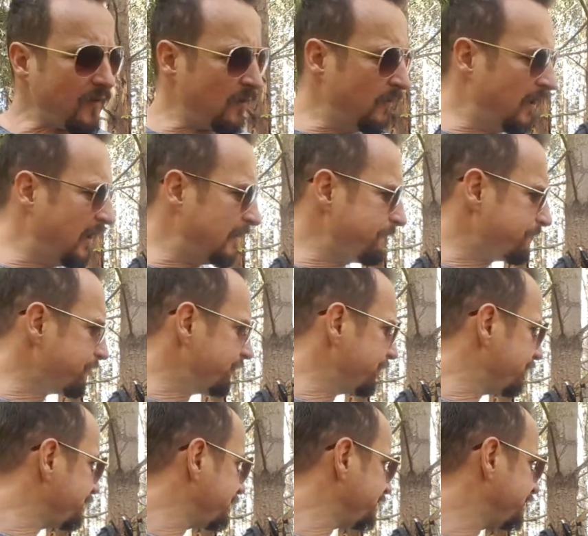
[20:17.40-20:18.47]
well
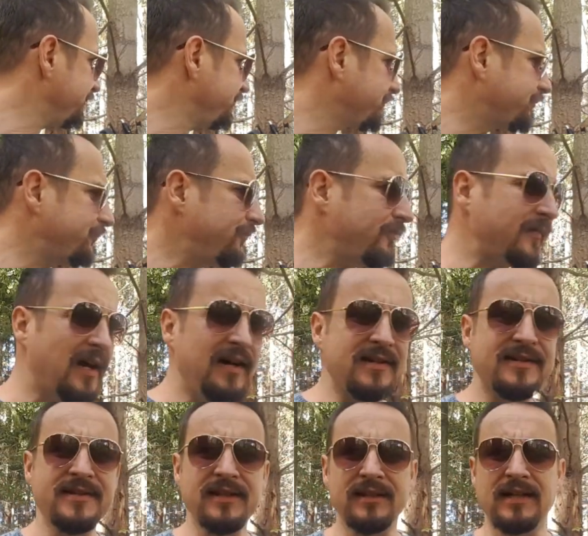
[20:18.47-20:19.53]
I
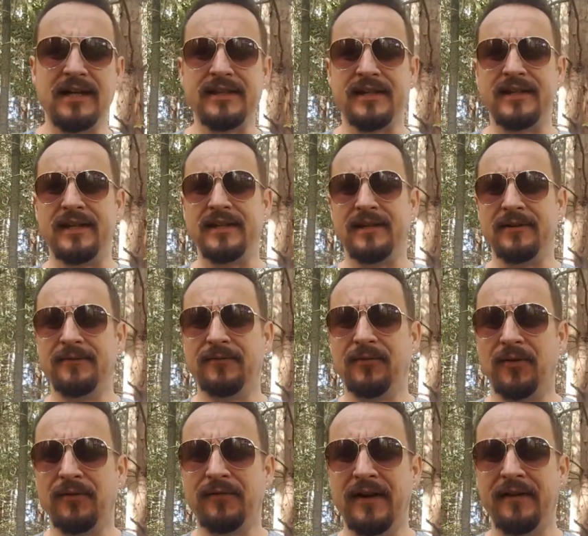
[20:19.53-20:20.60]
still got another
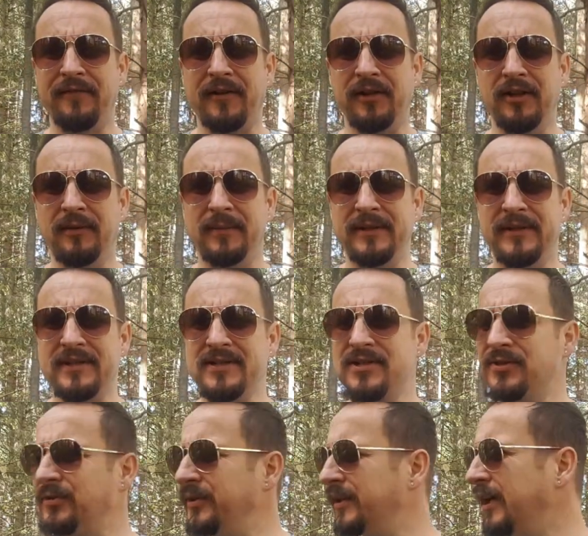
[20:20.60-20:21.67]
four or five
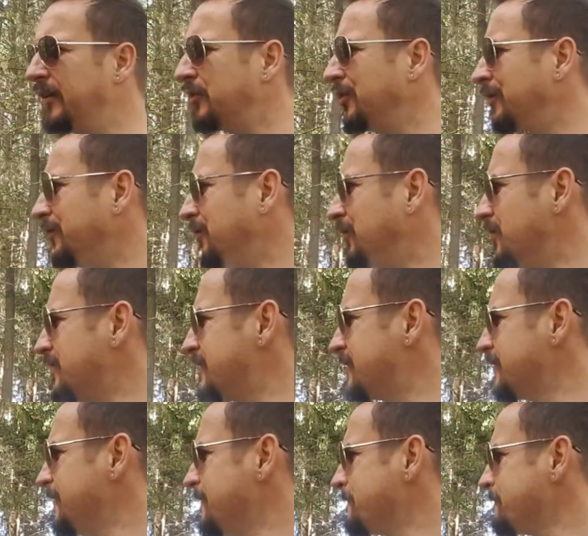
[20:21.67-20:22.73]
kilometers to get out of the
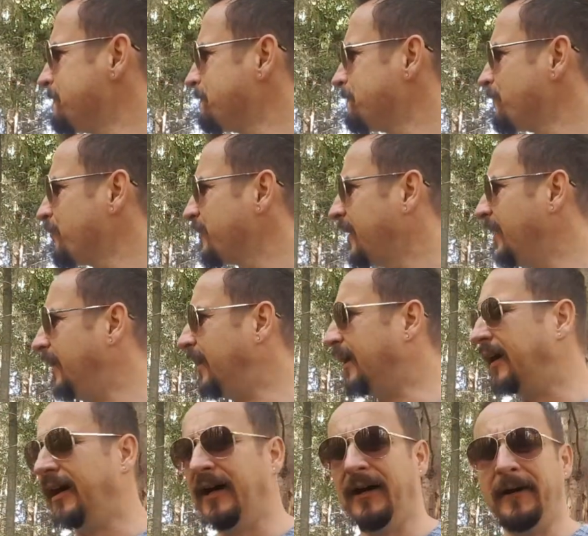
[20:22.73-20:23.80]
woods
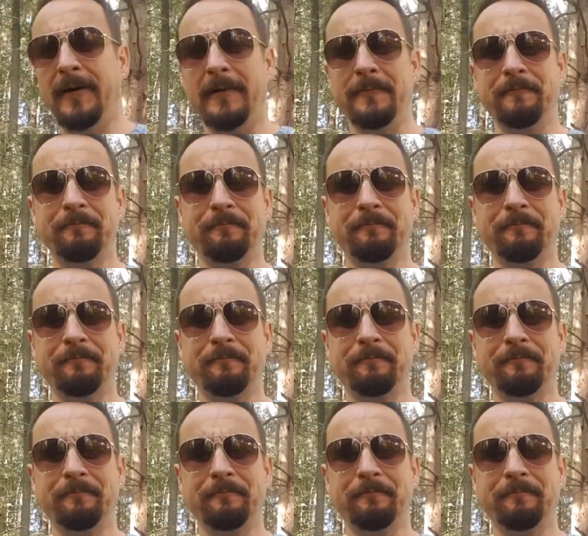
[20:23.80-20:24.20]
uh,